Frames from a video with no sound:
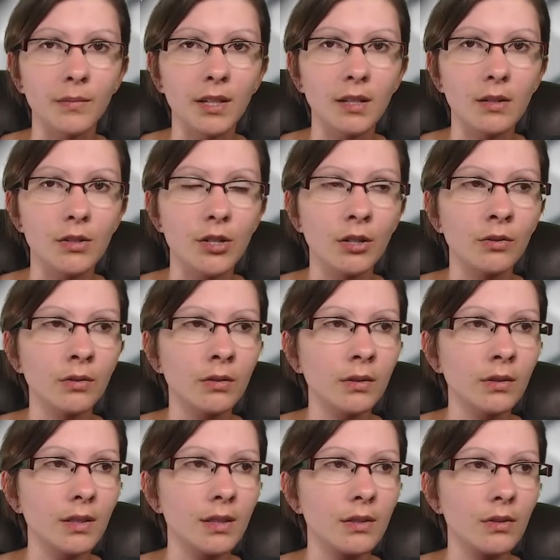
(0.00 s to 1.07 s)
In
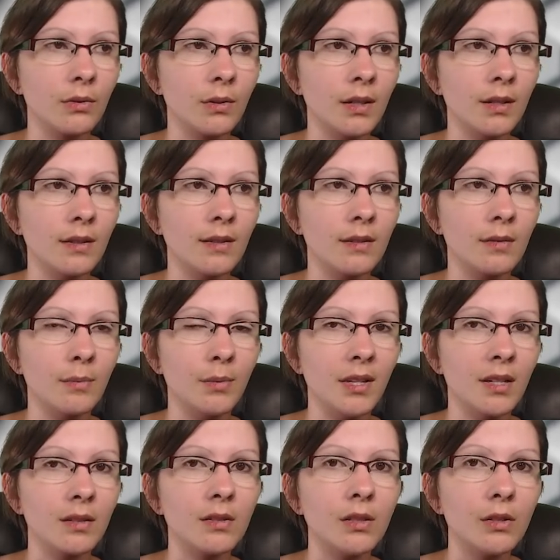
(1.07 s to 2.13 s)
general, it's going to
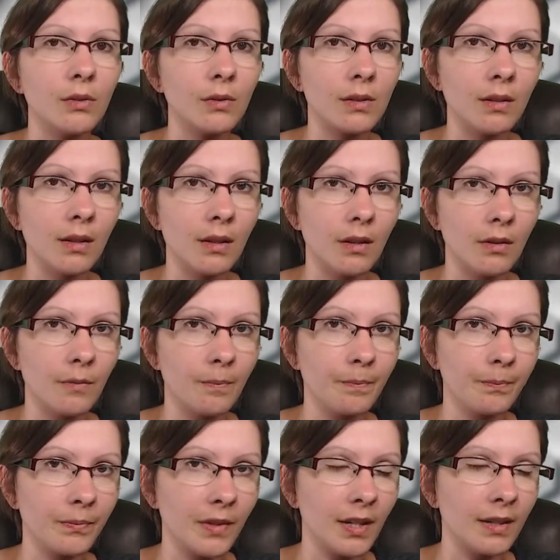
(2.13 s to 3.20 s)
be unused though,
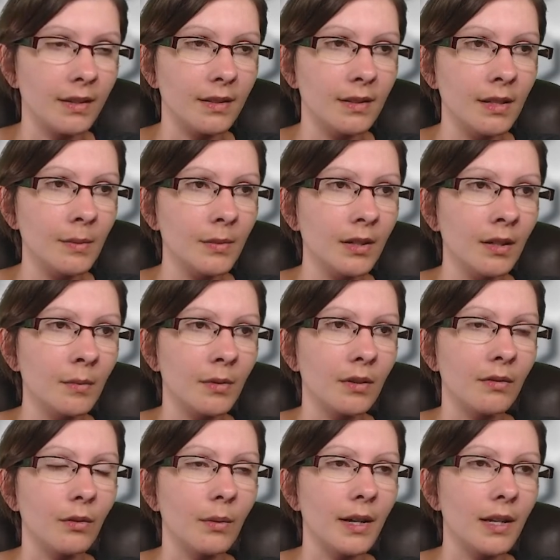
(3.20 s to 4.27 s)
and it seems like a
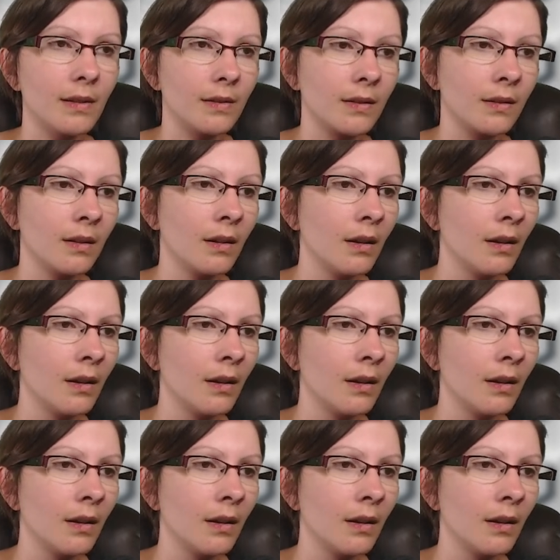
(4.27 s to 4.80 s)
bit of a waste.